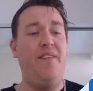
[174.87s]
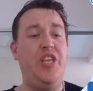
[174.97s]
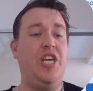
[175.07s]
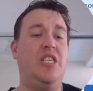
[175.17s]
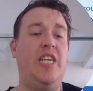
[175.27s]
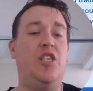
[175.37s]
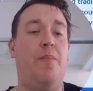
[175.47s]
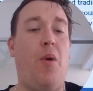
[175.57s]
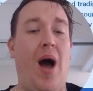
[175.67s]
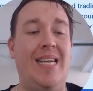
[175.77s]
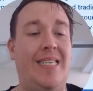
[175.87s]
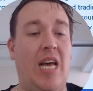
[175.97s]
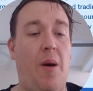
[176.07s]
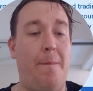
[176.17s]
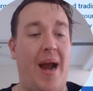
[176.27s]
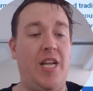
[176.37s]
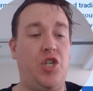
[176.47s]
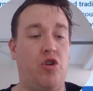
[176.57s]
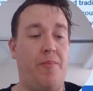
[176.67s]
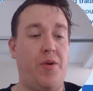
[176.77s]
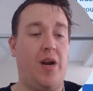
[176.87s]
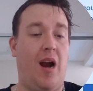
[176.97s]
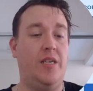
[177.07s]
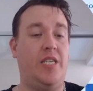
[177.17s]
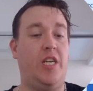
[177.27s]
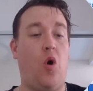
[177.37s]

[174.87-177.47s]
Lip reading: Everything you need to buy and sell and manage your cryptocurrency.